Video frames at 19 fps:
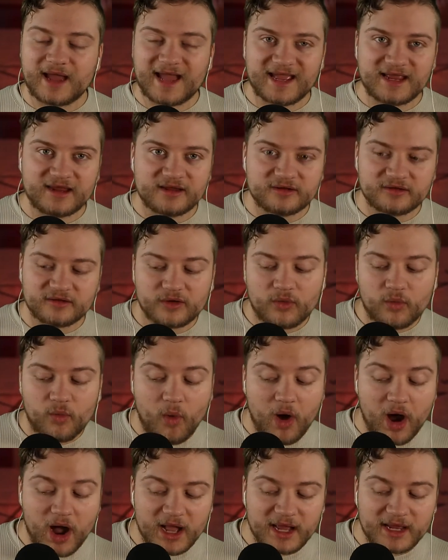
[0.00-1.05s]
8.
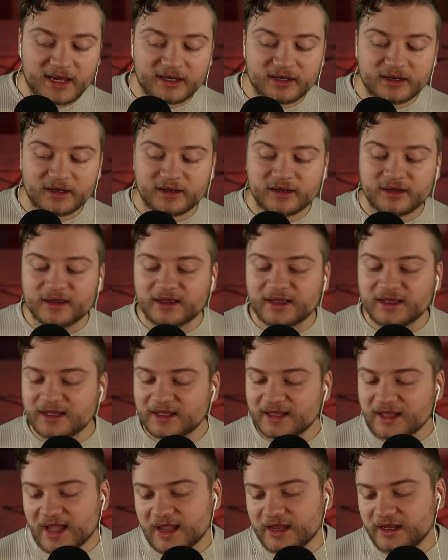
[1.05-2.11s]
Wine,
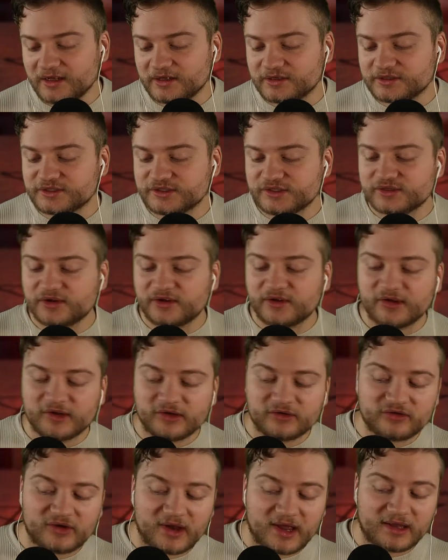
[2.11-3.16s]
cakes,
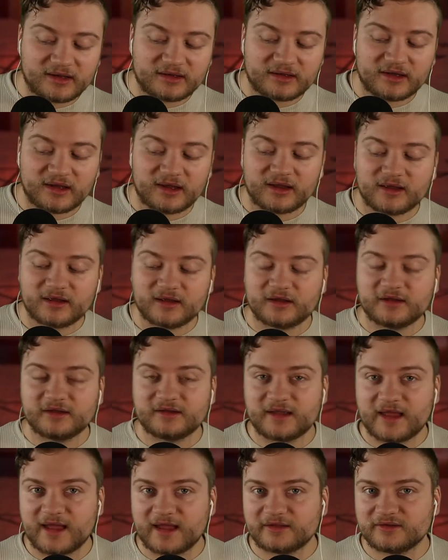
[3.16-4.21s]
chanting,
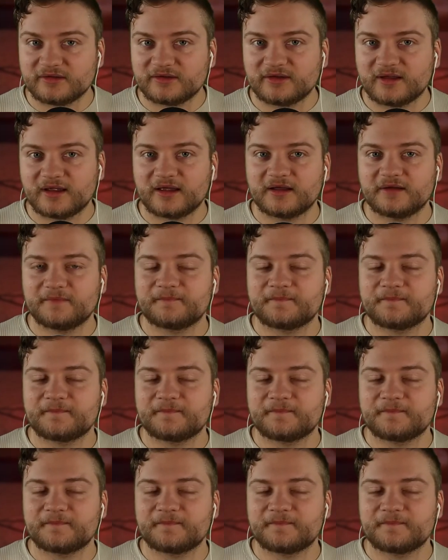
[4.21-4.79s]
dancing,